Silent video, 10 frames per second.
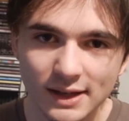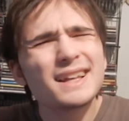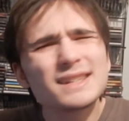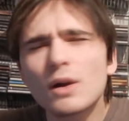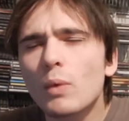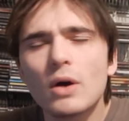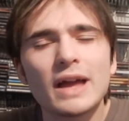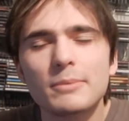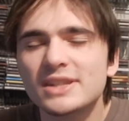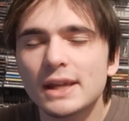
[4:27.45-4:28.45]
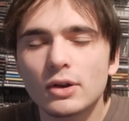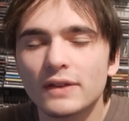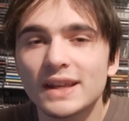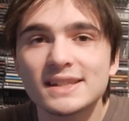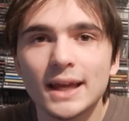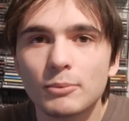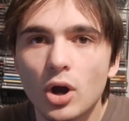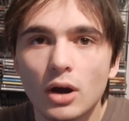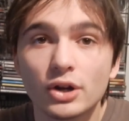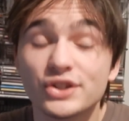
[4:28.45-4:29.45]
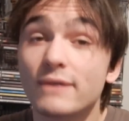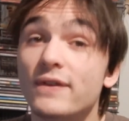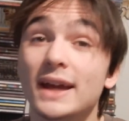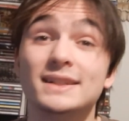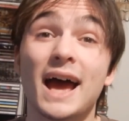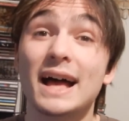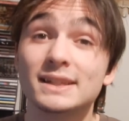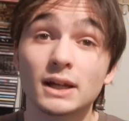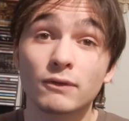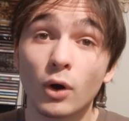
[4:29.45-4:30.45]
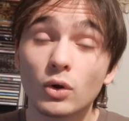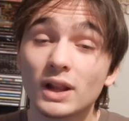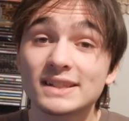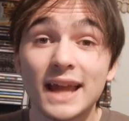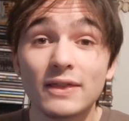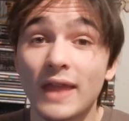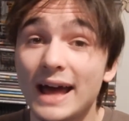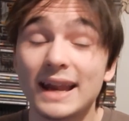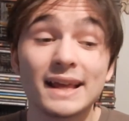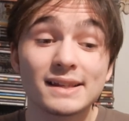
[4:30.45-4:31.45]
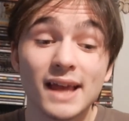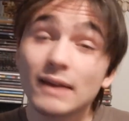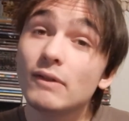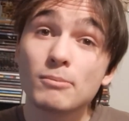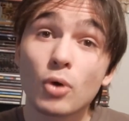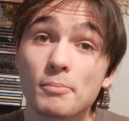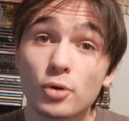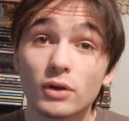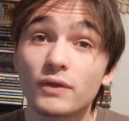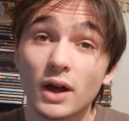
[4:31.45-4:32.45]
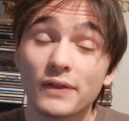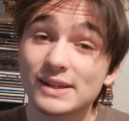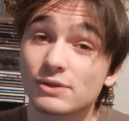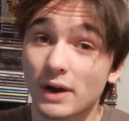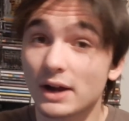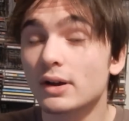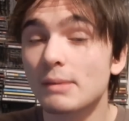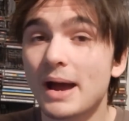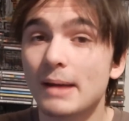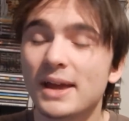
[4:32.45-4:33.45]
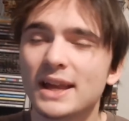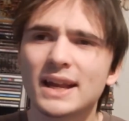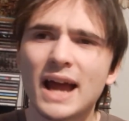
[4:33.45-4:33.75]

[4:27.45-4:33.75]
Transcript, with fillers: It isn't a well-kept secret that Sam Carter's a fantastic vocalist, and that is even more proven on this record, in my opinion.